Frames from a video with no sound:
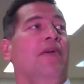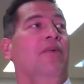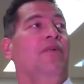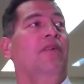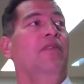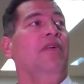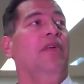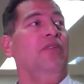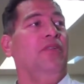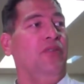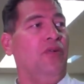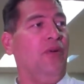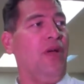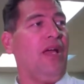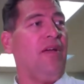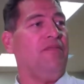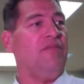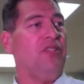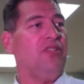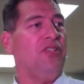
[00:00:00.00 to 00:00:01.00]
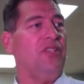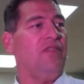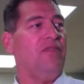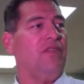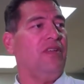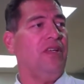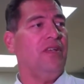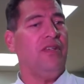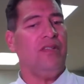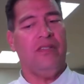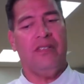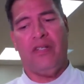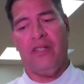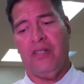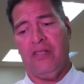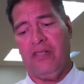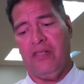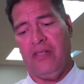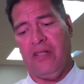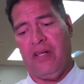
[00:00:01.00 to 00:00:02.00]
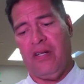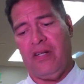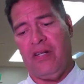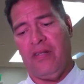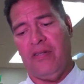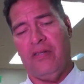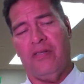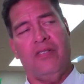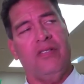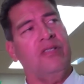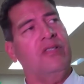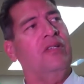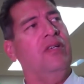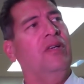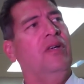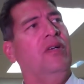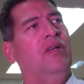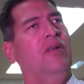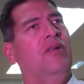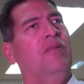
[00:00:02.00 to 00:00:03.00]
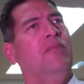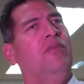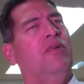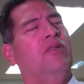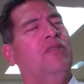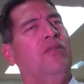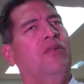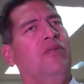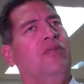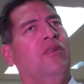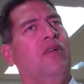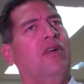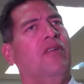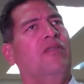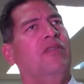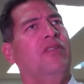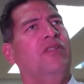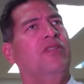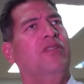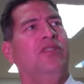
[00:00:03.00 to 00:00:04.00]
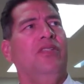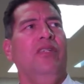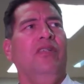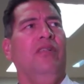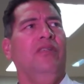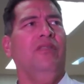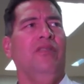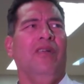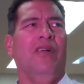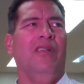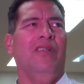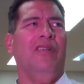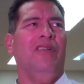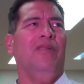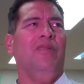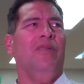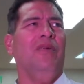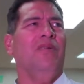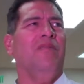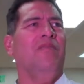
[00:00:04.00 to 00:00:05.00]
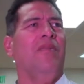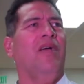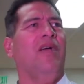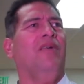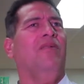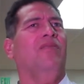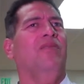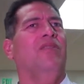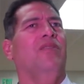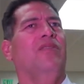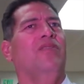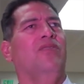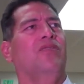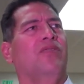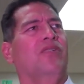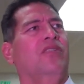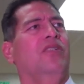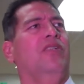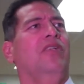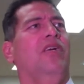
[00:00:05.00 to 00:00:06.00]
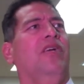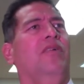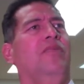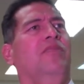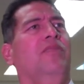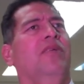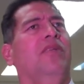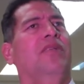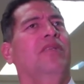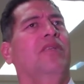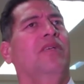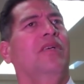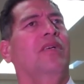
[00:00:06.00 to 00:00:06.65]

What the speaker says: We do have to shift gears because there's more zone coverage. Still a little bit of man with Georgia Tech, but